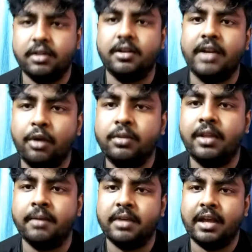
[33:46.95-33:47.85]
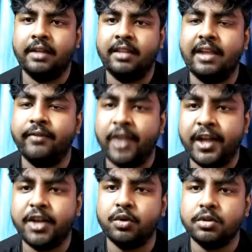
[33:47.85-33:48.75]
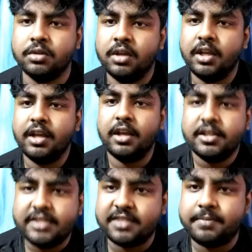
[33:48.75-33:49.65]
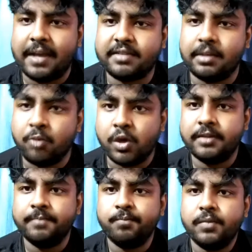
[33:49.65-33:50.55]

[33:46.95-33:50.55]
doubt them and their ability to chase back someone.